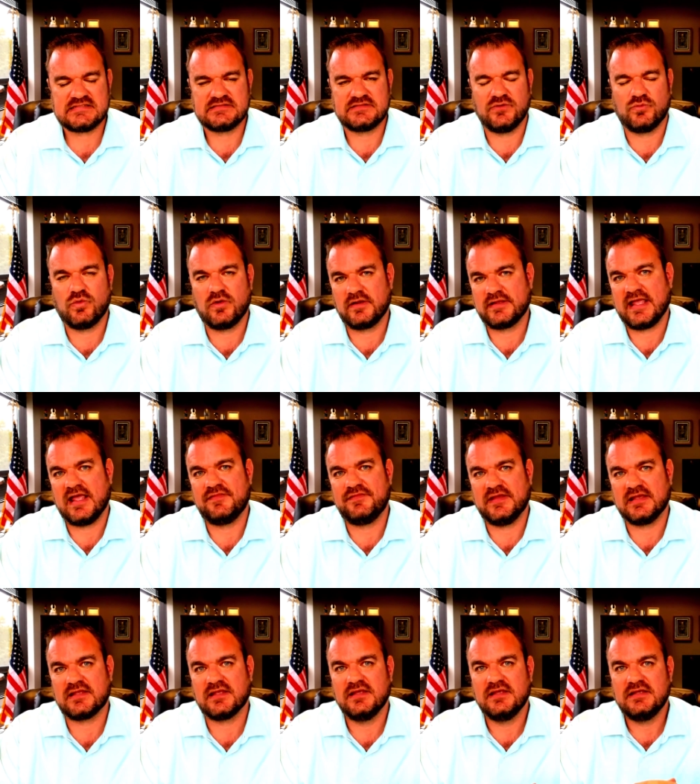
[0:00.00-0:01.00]
is the work
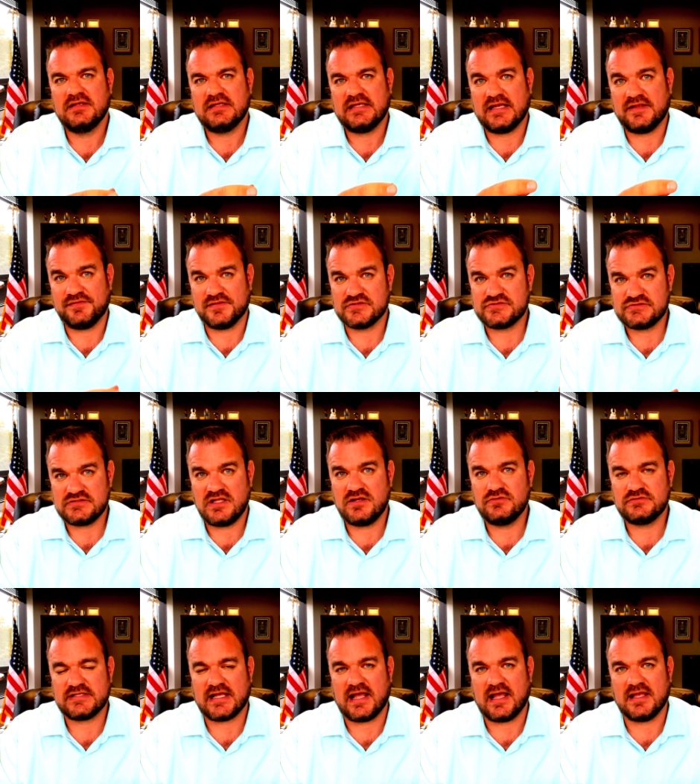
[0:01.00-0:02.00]
ethic in the
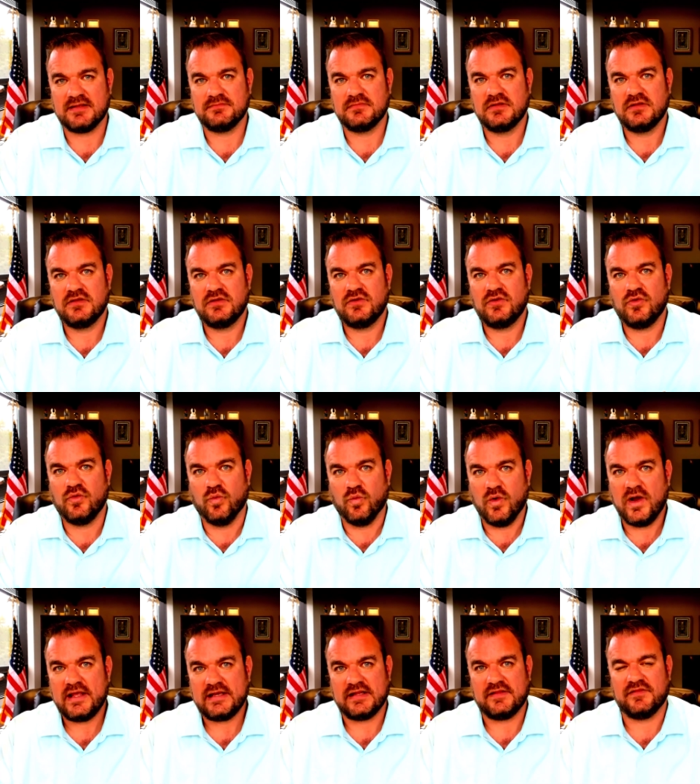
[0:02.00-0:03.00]
slow time,
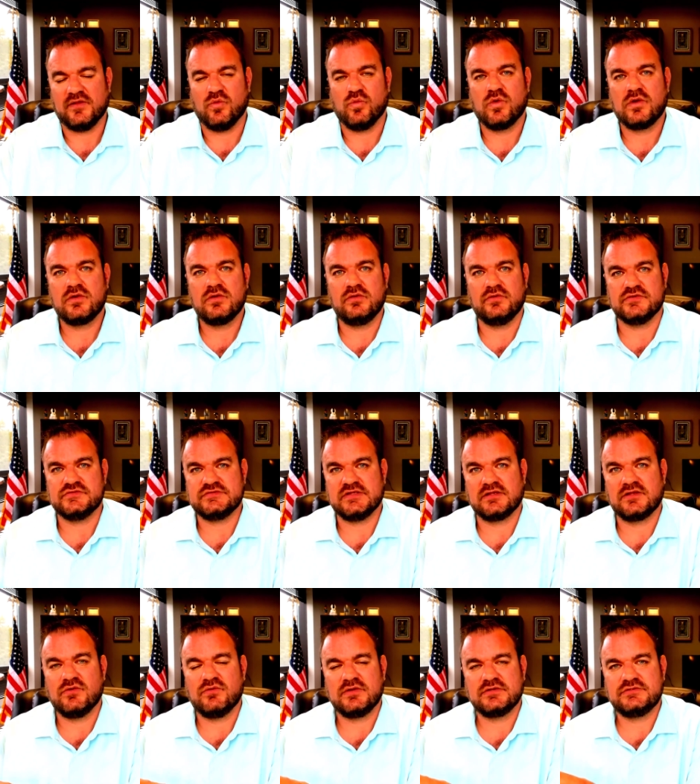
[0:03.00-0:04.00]
what in the world is
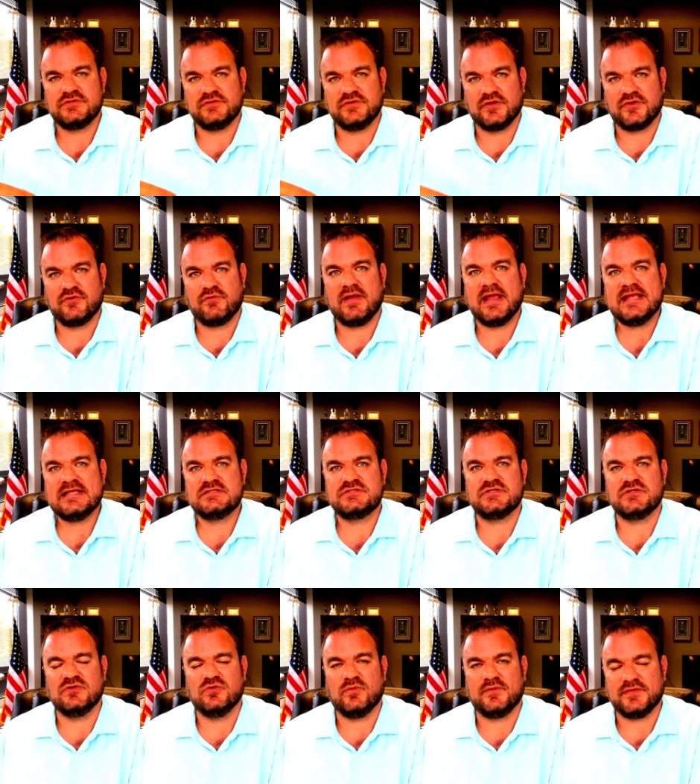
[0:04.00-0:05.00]
it going to degrade
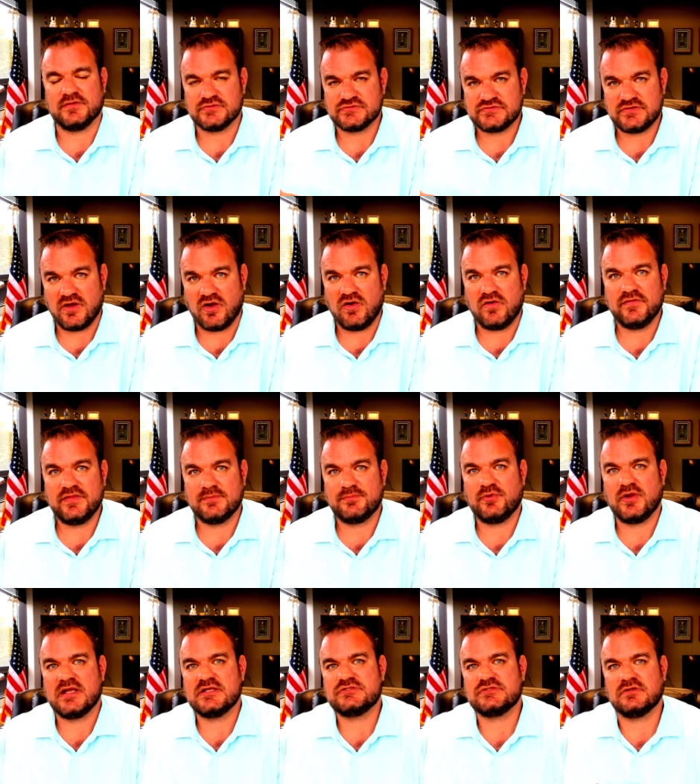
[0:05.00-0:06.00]
to when there's all the
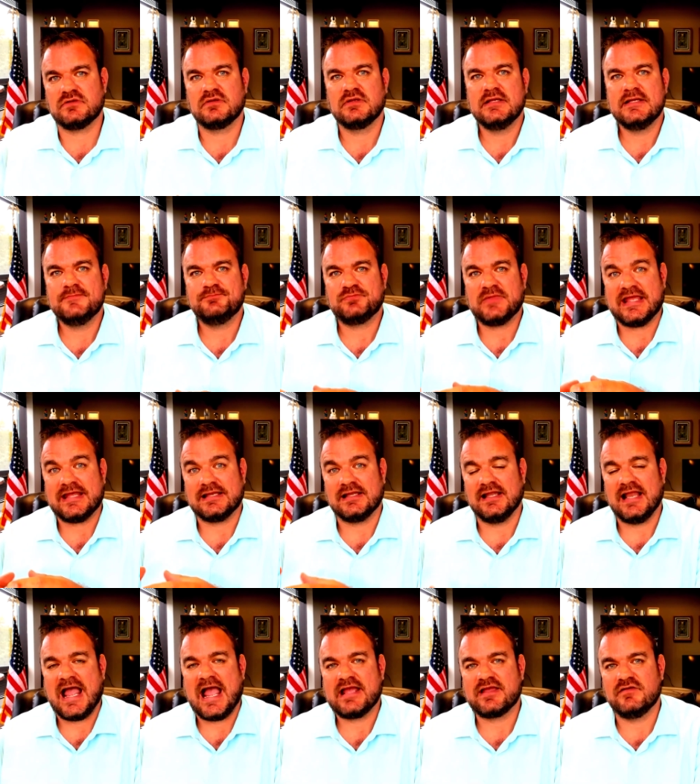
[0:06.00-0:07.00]
pressure and
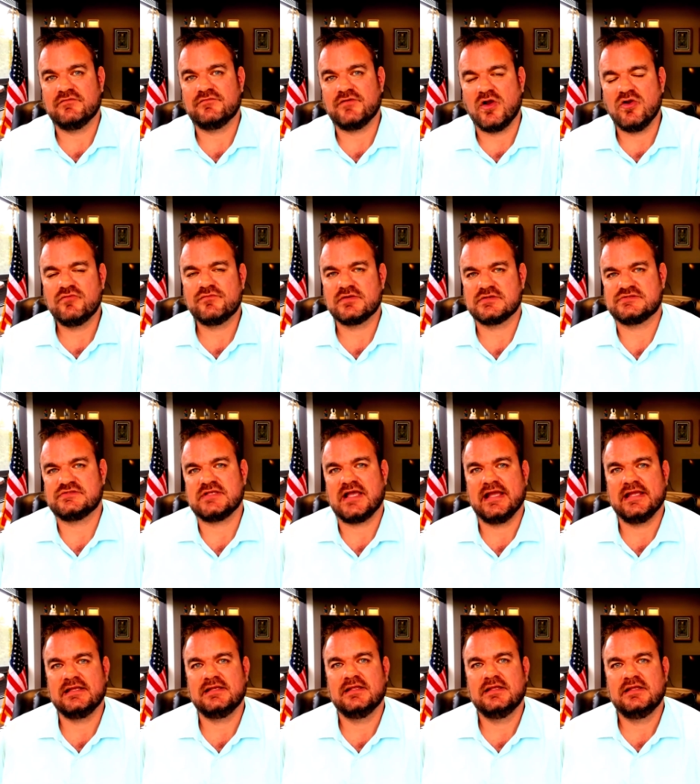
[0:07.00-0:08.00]
lack of
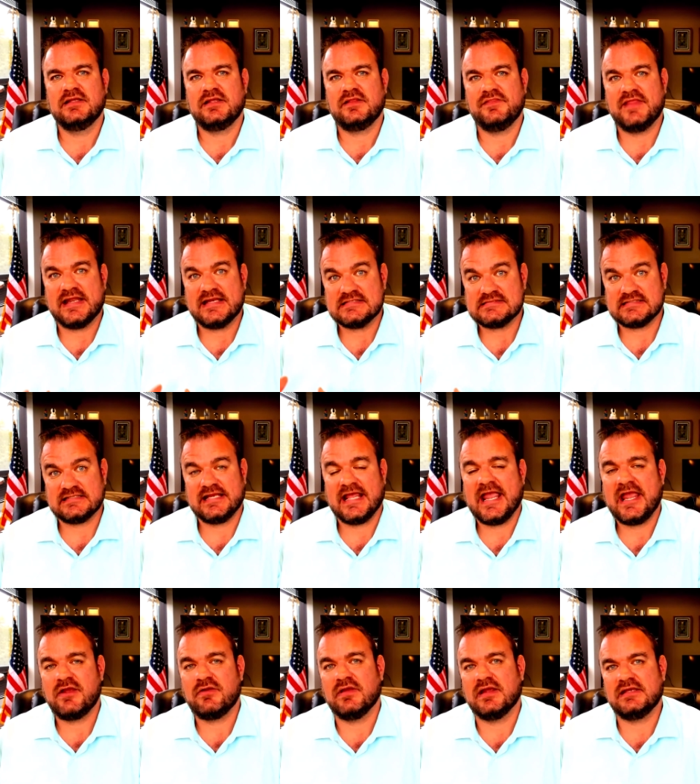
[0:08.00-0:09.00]
oversight that is
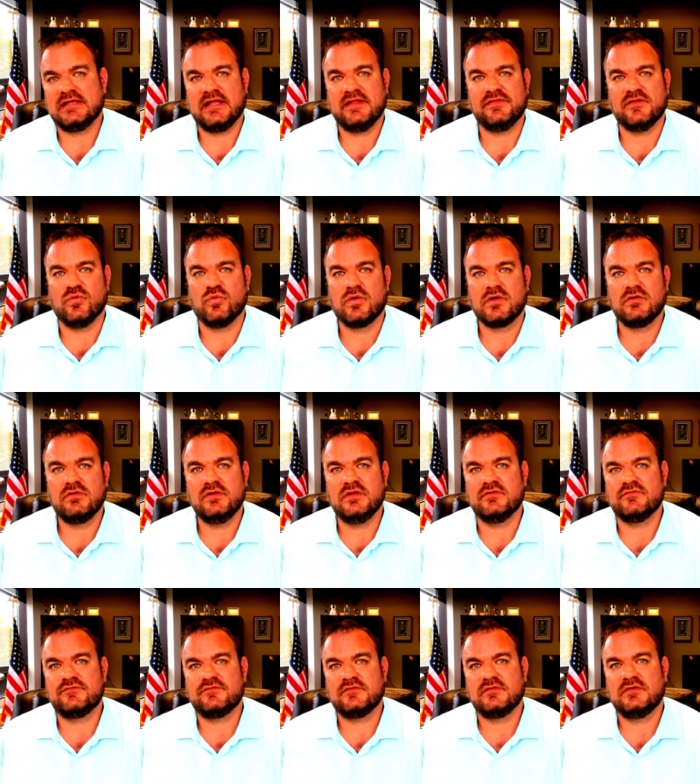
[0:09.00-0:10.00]
inherent in the world
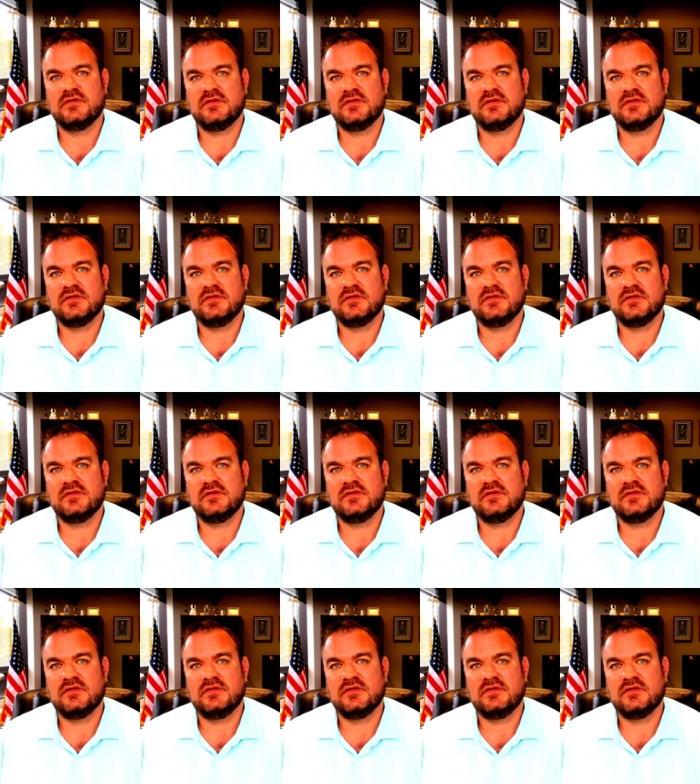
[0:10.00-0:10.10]
of